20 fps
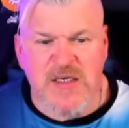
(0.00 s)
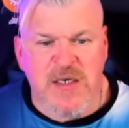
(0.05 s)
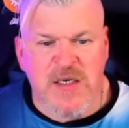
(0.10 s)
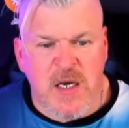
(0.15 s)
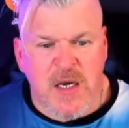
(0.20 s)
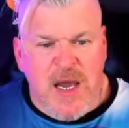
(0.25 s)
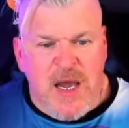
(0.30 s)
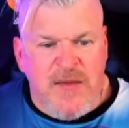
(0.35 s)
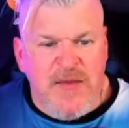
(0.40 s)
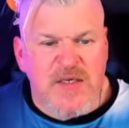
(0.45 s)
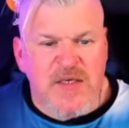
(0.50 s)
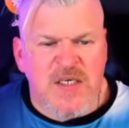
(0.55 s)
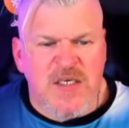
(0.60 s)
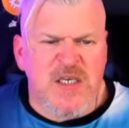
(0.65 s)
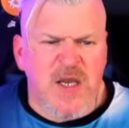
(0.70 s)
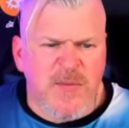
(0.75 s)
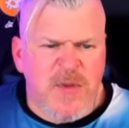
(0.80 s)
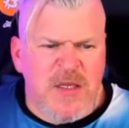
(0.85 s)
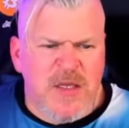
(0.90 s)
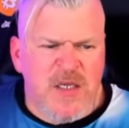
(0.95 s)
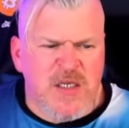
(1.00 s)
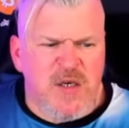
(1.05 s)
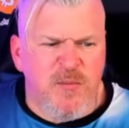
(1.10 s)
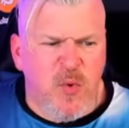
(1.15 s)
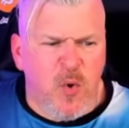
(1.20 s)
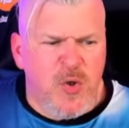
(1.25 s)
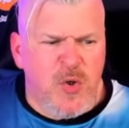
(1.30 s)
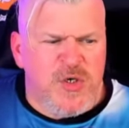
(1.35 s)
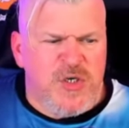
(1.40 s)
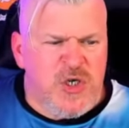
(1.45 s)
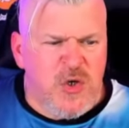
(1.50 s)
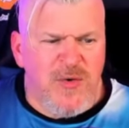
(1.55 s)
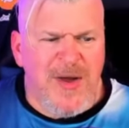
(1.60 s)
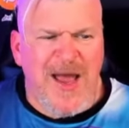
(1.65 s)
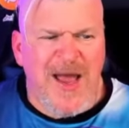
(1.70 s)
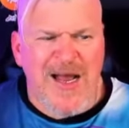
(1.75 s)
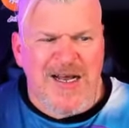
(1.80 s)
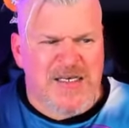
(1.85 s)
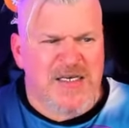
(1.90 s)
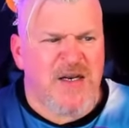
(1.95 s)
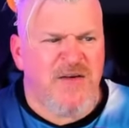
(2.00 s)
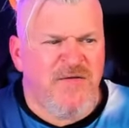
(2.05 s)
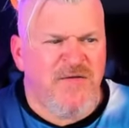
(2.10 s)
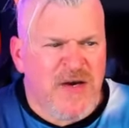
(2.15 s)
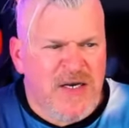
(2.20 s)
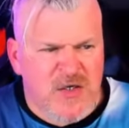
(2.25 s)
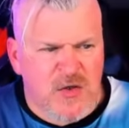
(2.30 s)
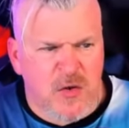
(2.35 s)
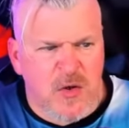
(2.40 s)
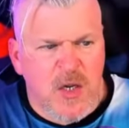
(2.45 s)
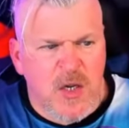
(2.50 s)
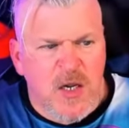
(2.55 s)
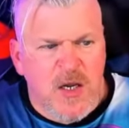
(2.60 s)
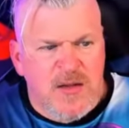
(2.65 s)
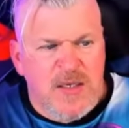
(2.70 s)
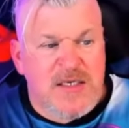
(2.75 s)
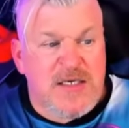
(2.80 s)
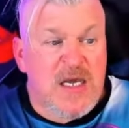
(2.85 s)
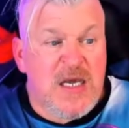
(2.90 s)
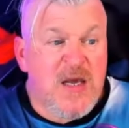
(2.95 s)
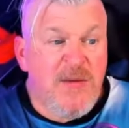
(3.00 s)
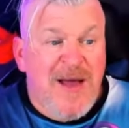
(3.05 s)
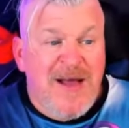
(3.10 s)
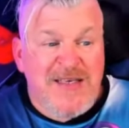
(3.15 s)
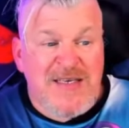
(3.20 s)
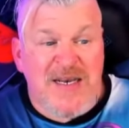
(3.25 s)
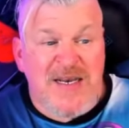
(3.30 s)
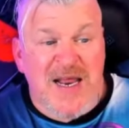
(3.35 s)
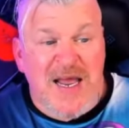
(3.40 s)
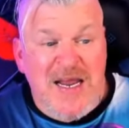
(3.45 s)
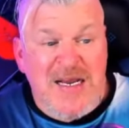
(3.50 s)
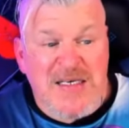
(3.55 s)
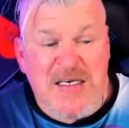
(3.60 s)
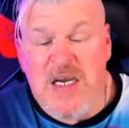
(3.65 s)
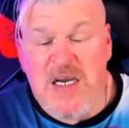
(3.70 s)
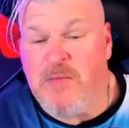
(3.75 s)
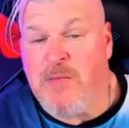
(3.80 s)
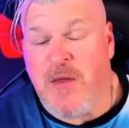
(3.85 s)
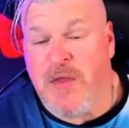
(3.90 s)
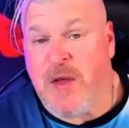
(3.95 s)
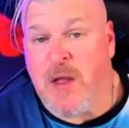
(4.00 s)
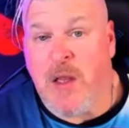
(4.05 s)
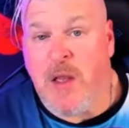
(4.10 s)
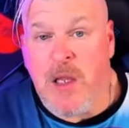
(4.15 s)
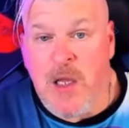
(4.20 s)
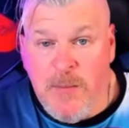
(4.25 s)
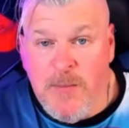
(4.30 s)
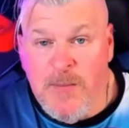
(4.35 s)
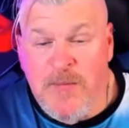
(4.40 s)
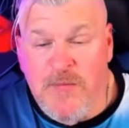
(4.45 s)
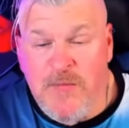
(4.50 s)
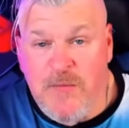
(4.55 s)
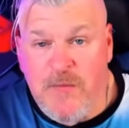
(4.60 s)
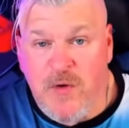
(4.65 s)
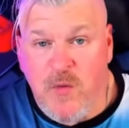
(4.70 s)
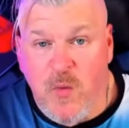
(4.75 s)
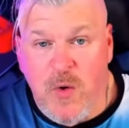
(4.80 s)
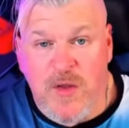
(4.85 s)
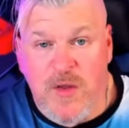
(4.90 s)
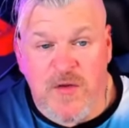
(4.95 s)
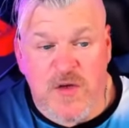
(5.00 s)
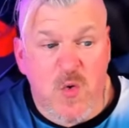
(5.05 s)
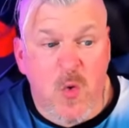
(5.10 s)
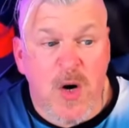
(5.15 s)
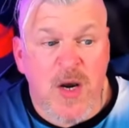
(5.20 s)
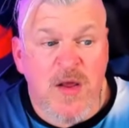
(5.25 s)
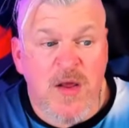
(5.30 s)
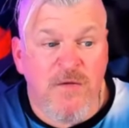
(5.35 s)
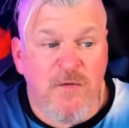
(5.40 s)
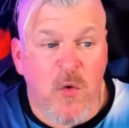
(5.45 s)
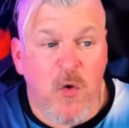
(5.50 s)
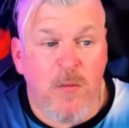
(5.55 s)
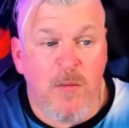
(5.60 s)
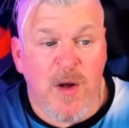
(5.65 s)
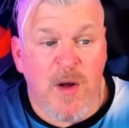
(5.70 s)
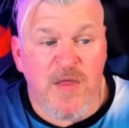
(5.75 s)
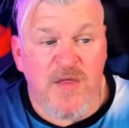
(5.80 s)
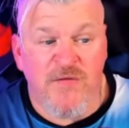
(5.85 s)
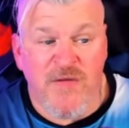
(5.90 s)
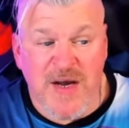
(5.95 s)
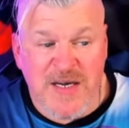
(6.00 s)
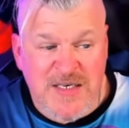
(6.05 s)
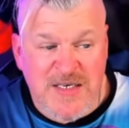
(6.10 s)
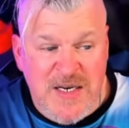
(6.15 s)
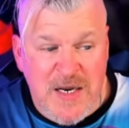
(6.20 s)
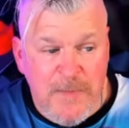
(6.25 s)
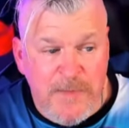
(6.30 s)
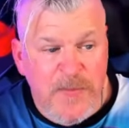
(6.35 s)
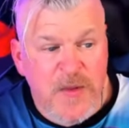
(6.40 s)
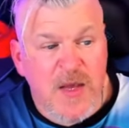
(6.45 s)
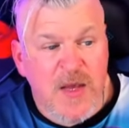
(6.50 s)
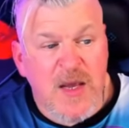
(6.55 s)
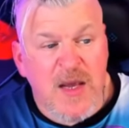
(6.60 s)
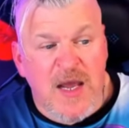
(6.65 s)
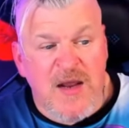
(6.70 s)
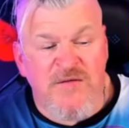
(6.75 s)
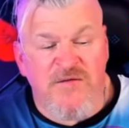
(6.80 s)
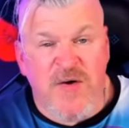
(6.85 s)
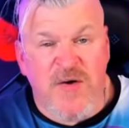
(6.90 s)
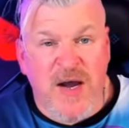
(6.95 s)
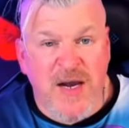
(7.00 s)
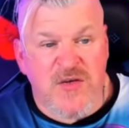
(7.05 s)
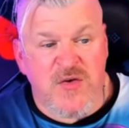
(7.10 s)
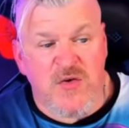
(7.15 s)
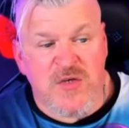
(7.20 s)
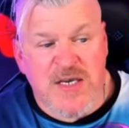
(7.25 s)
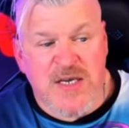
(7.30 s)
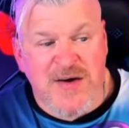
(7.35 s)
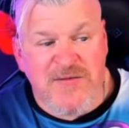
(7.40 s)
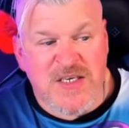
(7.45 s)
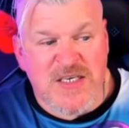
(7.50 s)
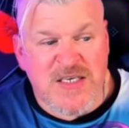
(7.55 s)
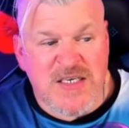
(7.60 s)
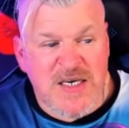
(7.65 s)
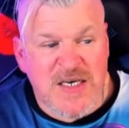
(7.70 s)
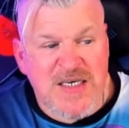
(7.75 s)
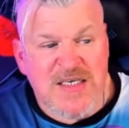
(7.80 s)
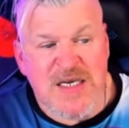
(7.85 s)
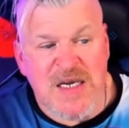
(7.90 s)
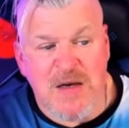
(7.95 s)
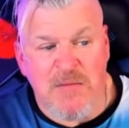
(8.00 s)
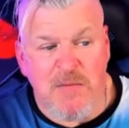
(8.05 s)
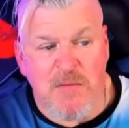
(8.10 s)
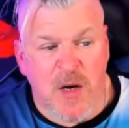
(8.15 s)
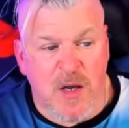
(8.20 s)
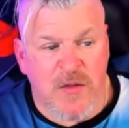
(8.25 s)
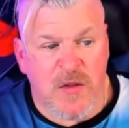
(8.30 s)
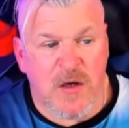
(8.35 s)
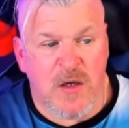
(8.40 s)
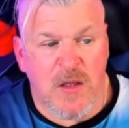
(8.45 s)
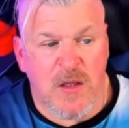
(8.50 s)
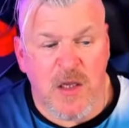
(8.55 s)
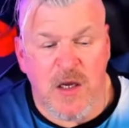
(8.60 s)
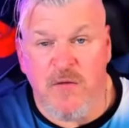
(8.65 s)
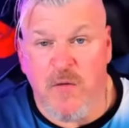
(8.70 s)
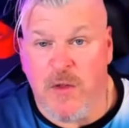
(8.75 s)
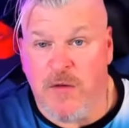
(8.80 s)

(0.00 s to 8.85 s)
is, and this is something that's important to you as an investor, the team has an eighteen month clip with twenty-four month vesting. Advisors have a sixteen month cliff